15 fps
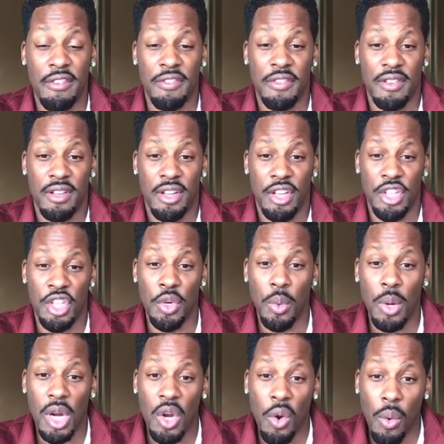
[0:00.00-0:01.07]
if
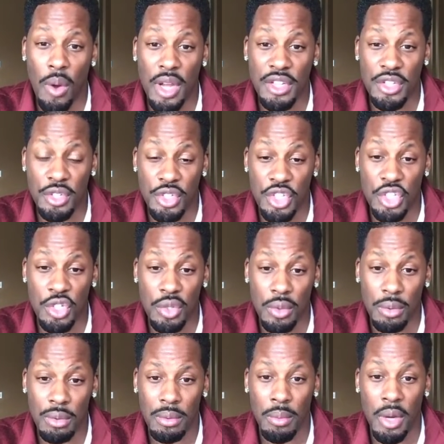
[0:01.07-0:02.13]
you were going to
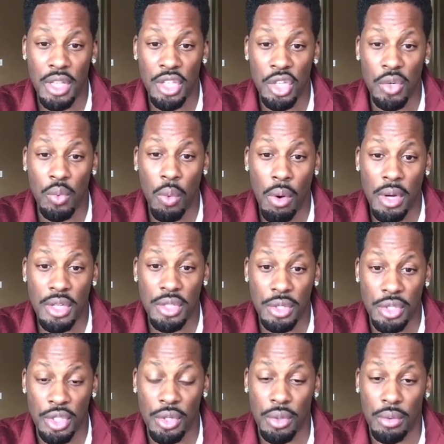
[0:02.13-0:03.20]
do what you
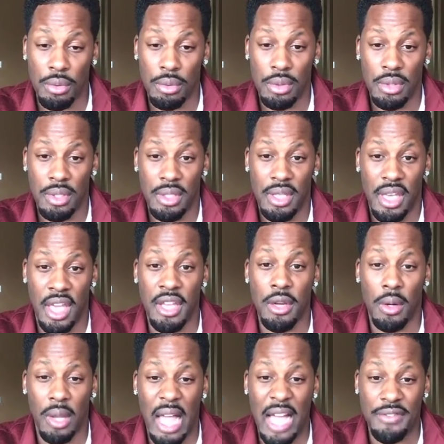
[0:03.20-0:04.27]
wanted to do
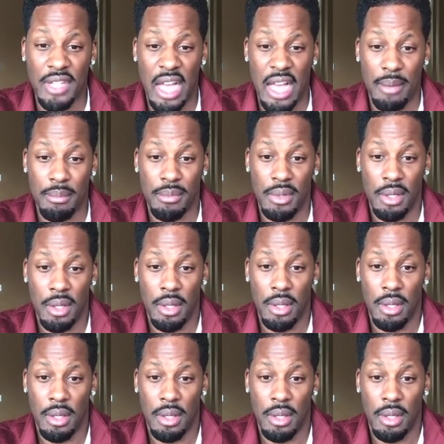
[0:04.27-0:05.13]
in your lifetime,